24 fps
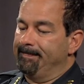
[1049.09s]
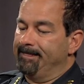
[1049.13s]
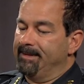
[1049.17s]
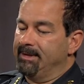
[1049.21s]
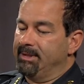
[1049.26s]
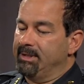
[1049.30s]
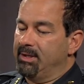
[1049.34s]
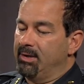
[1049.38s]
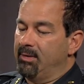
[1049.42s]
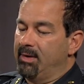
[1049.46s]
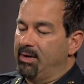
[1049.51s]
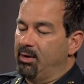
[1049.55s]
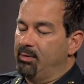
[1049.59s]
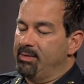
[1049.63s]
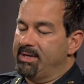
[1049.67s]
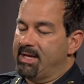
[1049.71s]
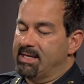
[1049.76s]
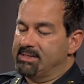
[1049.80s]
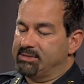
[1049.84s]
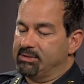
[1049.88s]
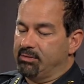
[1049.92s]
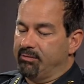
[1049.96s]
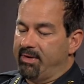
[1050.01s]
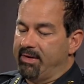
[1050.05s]
you know, I know he
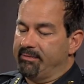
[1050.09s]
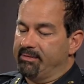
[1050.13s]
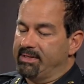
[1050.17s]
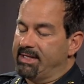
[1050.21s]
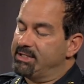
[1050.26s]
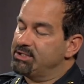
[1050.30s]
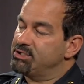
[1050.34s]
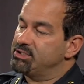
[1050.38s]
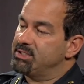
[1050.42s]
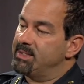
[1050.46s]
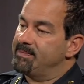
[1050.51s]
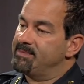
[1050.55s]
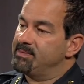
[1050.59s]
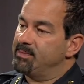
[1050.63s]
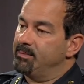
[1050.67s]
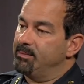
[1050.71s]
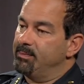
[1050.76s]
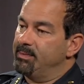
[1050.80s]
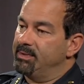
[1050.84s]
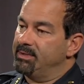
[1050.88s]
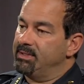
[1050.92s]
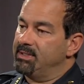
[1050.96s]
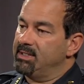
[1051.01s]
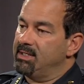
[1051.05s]
has a great relationship
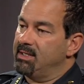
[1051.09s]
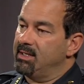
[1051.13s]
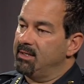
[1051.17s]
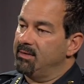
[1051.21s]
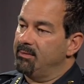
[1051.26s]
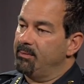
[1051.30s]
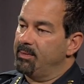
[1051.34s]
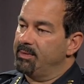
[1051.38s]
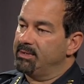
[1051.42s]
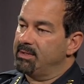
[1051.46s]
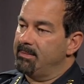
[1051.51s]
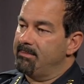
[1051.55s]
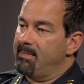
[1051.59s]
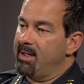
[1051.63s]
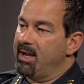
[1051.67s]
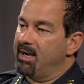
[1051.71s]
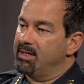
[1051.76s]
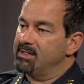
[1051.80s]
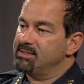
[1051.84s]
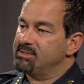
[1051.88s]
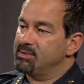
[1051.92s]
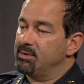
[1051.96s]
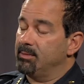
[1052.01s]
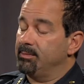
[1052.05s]
with the
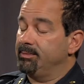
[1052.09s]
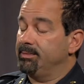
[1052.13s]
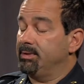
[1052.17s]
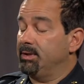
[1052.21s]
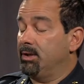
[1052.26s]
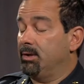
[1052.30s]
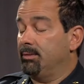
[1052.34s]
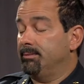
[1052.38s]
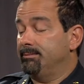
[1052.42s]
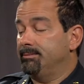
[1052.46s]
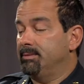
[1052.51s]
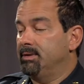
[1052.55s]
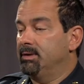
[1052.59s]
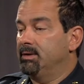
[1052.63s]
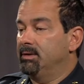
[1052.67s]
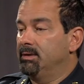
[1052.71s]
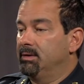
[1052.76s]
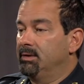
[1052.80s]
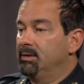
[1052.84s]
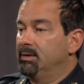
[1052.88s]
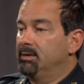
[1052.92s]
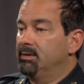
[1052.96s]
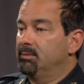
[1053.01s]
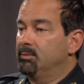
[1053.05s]
mayor, so, you know,
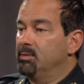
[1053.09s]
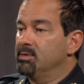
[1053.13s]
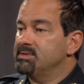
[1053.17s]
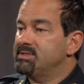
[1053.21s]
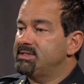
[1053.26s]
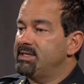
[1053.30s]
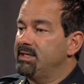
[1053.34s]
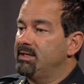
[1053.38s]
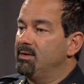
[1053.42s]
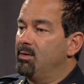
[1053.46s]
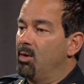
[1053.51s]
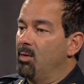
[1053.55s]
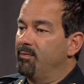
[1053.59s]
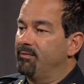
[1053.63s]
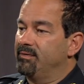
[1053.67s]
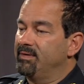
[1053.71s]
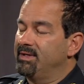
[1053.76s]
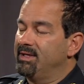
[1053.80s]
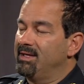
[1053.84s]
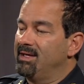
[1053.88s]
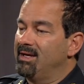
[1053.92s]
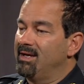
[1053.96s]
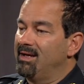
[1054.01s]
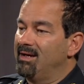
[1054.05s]
we'll see.
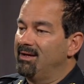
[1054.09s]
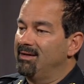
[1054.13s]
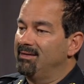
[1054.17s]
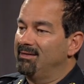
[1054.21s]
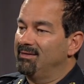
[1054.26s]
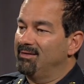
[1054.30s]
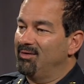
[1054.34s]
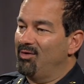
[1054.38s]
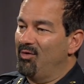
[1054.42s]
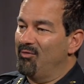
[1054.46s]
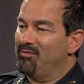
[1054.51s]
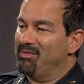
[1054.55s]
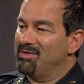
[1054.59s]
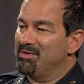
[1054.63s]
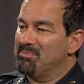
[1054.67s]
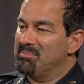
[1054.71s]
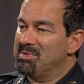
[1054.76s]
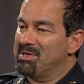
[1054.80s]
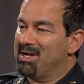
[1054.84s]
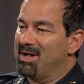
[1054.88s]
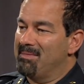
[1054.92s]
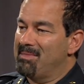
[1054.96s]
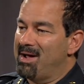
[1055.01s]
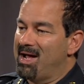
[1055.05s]
Hopefully it'll
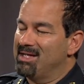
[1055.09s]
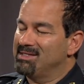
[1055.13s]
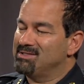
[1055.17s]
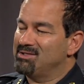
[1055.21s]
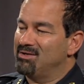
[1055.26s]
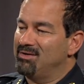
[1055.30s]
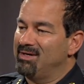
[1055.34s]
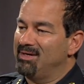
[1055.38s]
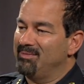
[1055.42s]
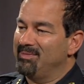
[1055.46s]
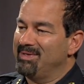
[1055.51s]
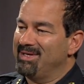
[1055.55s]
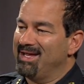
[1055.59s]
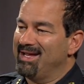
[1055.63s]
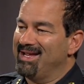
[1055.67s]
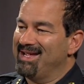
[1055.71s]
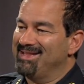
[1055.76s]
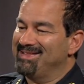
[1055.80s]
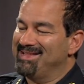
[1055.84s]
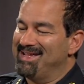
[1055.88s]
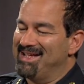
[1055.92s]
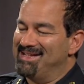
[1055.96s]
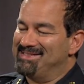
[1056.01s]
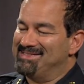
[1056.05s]
become our turn and we can
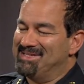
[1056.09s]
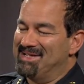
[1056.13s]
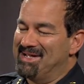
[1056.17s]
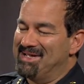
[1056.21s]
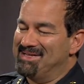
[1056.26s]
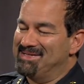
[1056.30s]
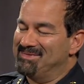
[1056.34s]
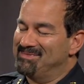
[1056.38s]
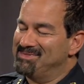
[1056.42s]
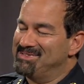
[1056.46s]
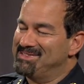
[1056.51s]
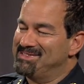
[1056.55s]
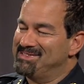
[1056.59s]
get that done. It's